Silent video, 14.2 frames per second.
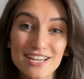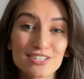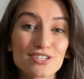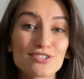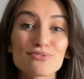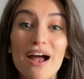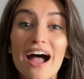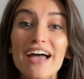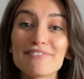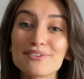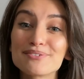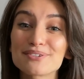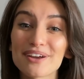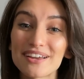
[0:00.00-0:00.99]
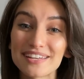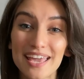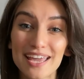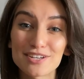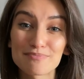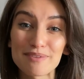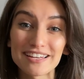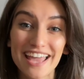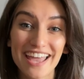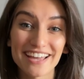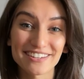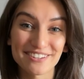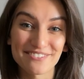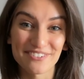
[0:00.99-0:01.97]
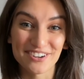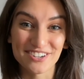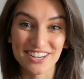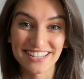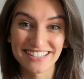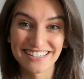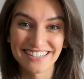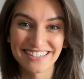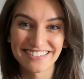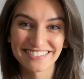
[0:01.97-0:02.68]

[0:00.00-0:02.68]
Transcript: to drive user engagement and conversions.